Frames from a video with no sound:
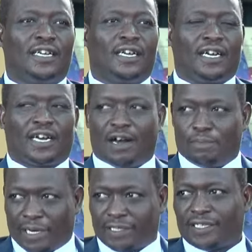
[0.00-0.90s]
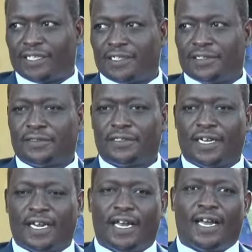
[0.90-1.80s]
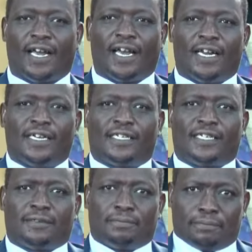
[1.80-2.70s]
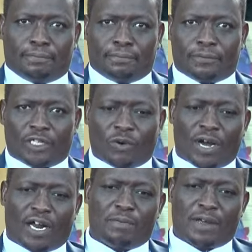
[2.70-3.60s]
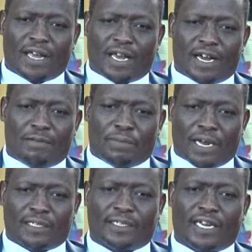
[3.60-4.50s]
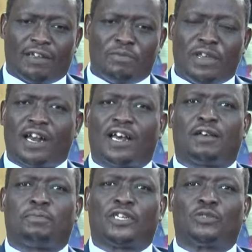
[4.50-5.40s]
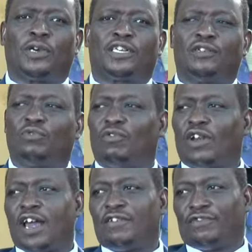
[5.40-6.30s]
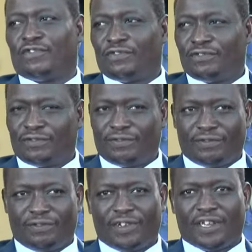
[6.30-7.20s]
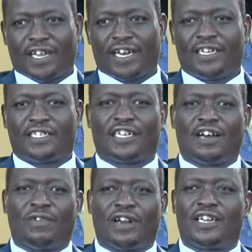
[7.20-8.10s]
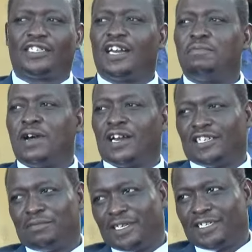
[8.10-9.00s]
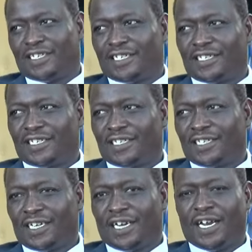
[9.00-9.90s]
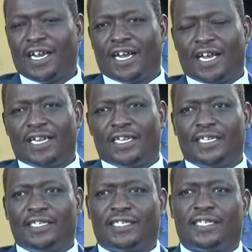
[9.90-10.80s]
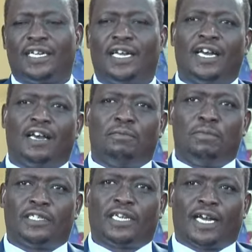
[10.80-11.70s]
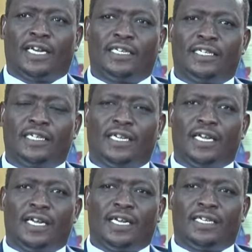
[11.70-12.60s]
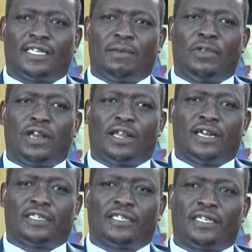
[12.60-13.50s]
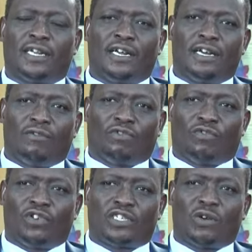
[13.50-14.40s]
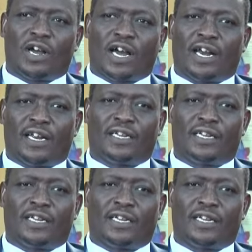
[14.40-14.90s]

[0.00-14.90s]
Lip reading: campus. And the Wangari Maathai campus gave me another perspective of life, that is governance and management. And this basically is something that Professor Wangari,